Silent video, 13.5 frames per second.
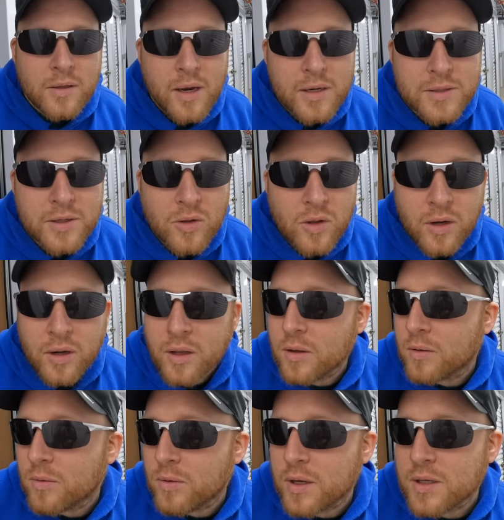How does it look?
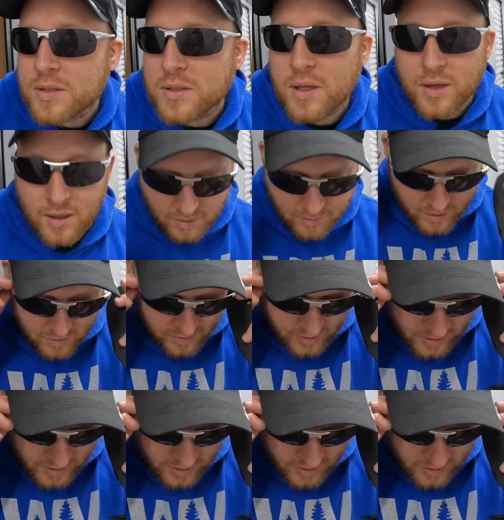What do you guys think? Let looks me know in the